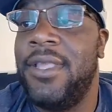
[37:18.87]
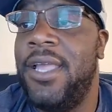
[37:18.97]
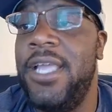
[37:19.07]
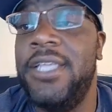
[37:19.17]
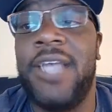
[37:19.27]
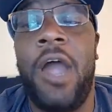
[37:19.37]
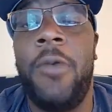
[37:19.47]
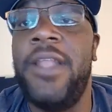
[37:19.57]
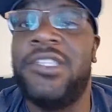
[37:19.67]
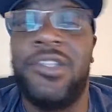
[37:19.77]
It's
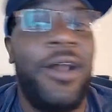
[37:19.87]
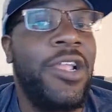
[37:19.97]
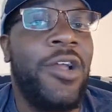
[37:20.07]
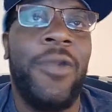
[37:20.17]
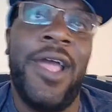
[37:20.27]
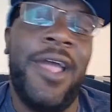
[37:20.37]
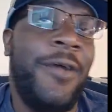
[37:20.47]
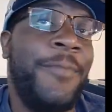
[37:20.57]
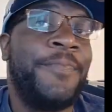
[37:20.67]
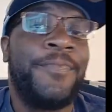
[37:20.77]
already starting to go down.
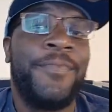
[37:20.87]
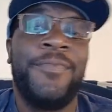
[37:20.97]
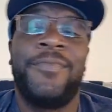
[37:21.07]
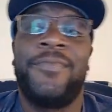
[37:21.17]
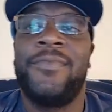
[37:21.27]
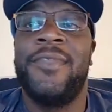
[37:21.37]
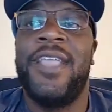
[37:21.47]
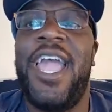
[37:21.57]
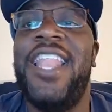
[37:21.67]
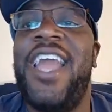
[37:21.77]
And